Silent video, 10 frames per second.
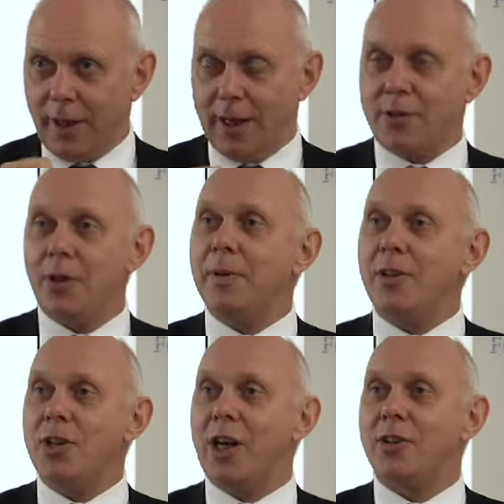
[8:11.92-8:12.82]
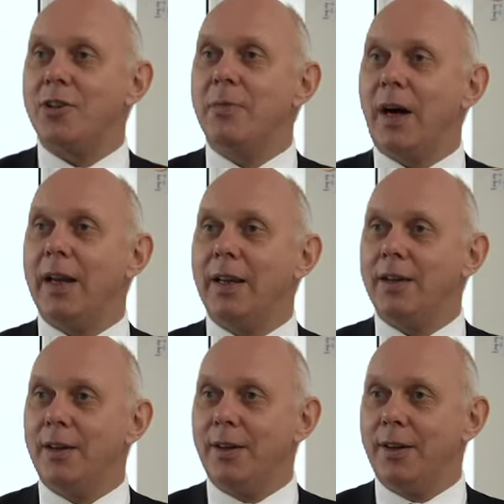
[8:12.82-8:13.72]
has not been judged by
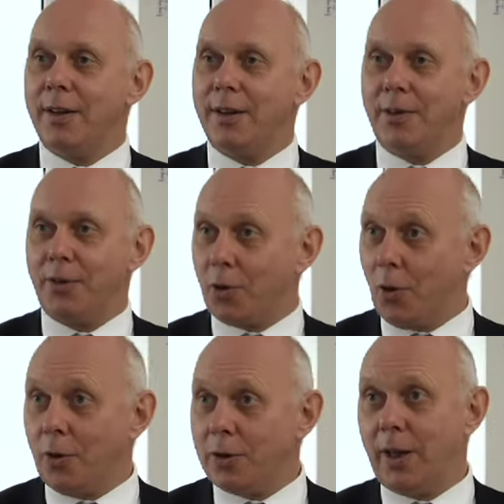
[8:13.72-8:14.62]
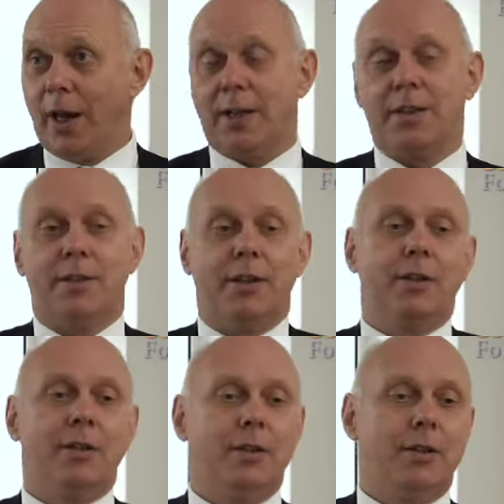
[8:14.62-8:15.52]
the court, and
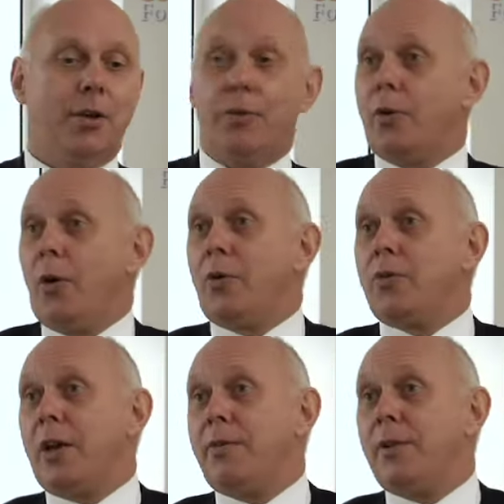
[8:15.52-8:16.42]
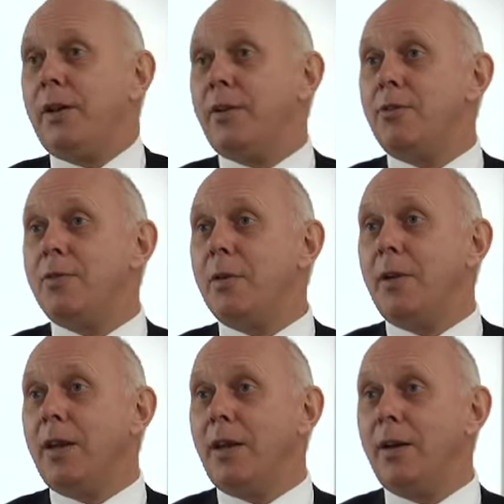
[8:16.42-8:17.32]
of course I feel
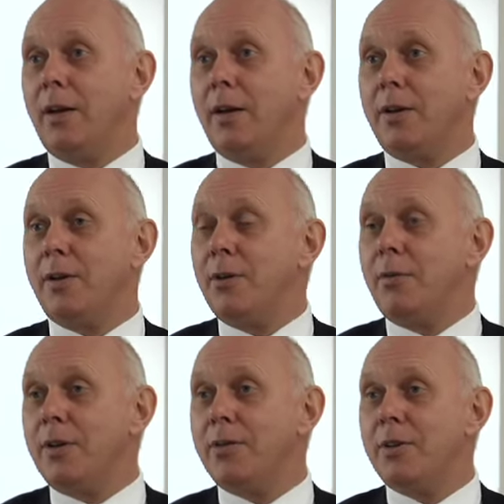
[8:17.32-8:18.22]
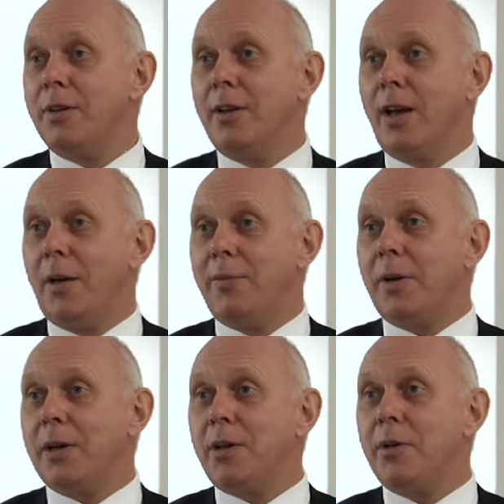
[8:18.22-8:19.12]
extremely curious. I'm
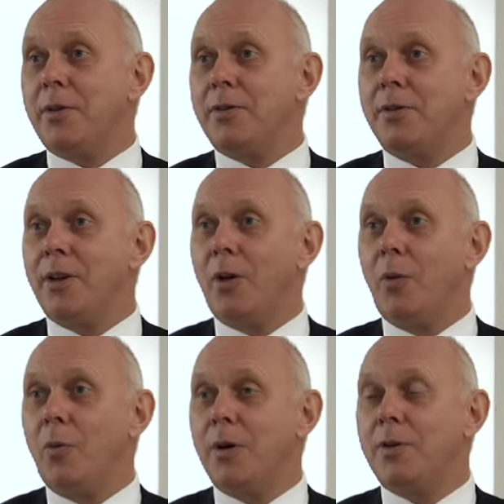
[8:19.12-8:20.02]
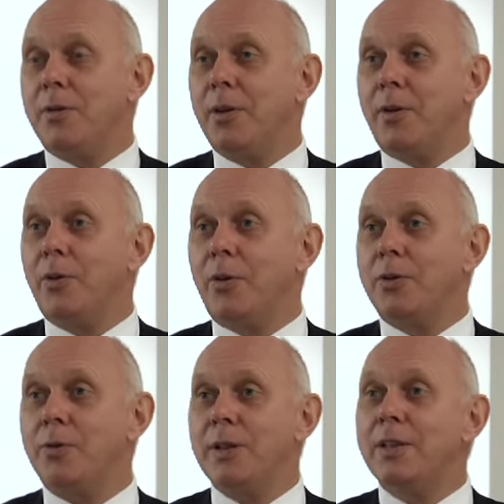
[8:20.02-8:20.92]
very curious to know what the
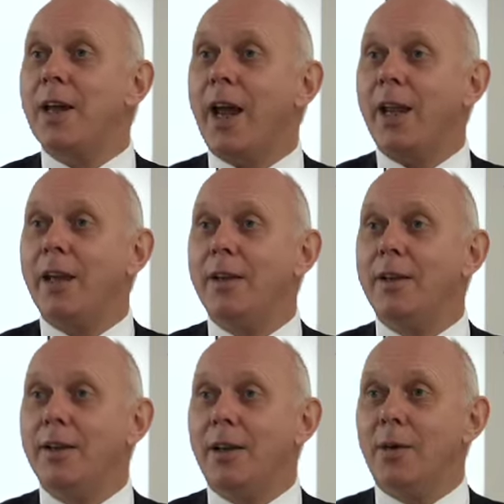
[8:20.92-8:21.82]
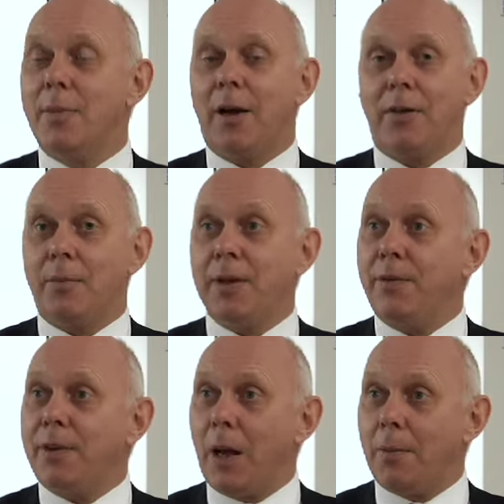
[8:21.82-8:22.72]
court will say about a
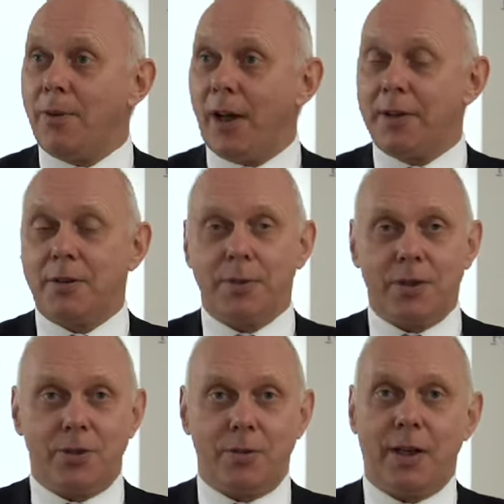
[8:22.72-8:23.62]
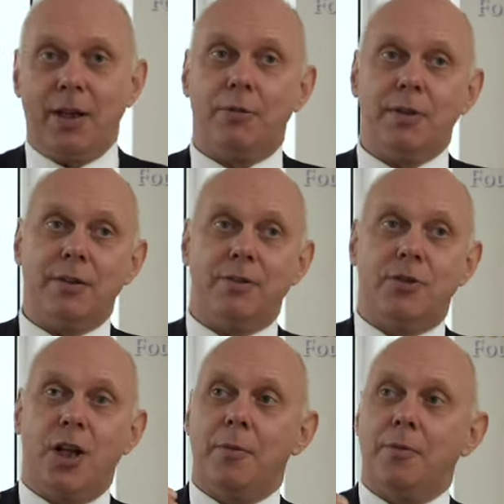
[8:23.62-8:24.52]
beefed up fund which increased
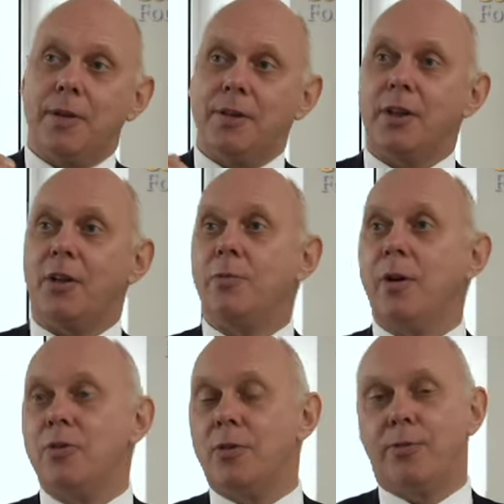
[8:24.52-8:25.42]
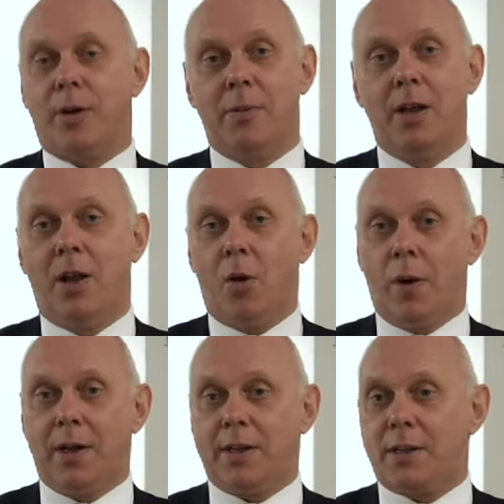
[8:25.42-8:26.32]
German risk exposure from
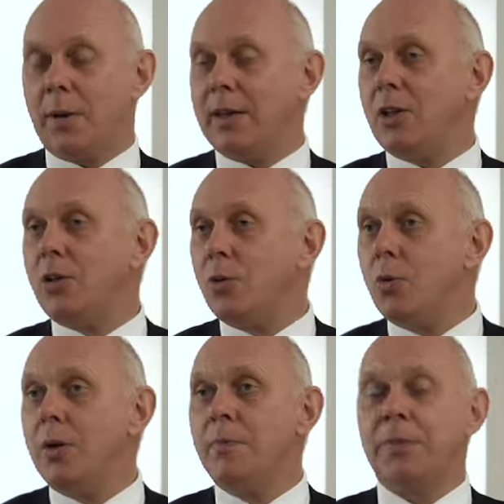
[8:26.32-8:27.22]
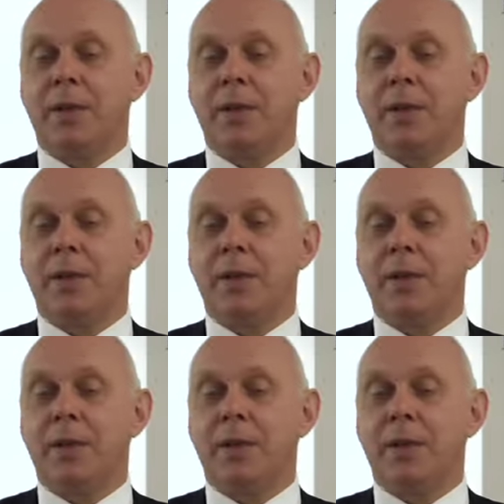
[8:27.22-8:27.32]
122